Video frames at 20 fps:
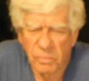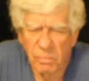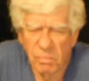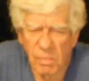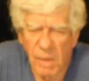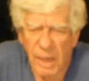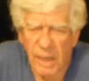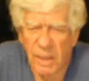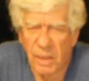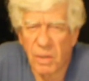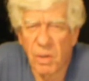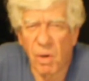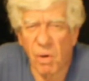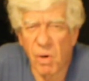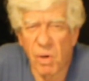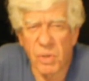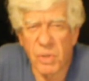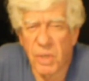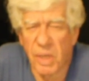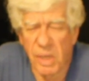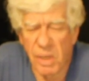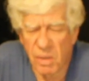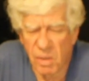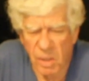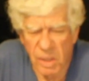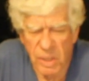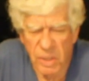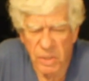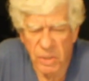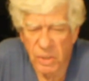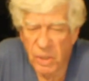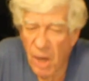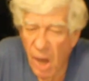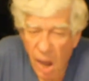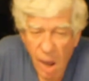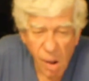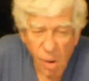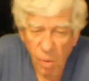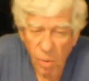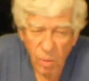My guitar skill is
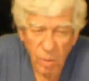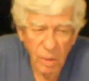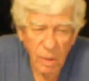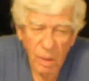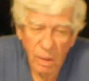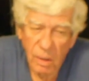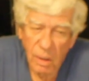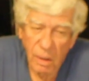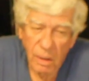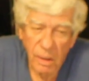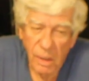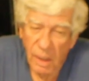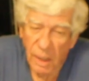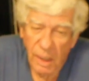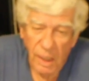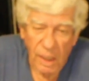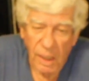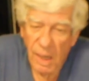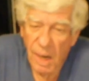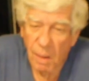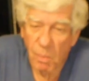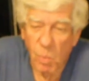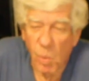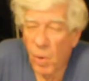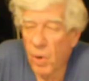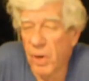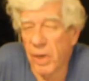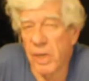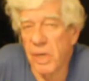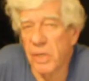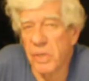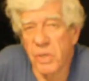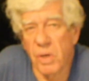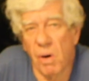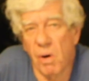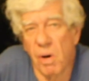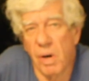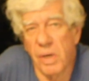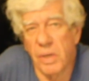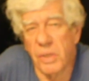gone, and I'm working as
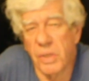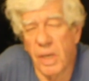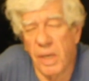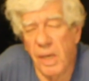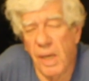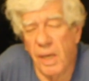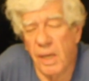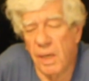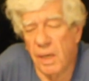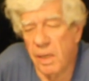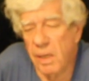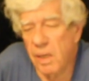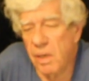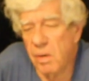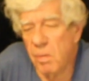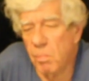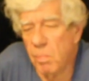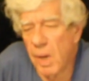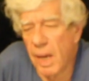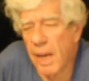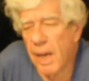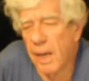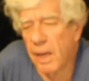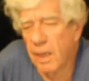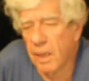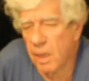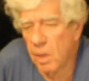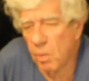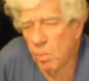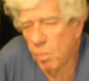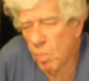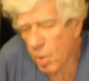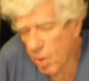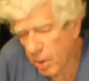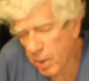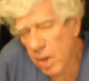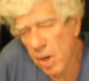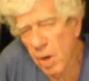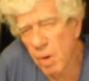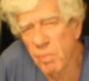hard as I can to get it back, and
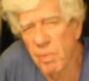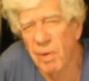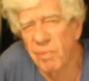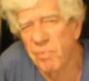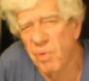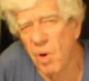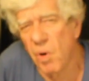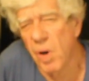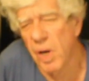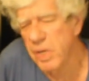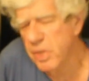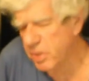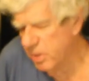working on my voice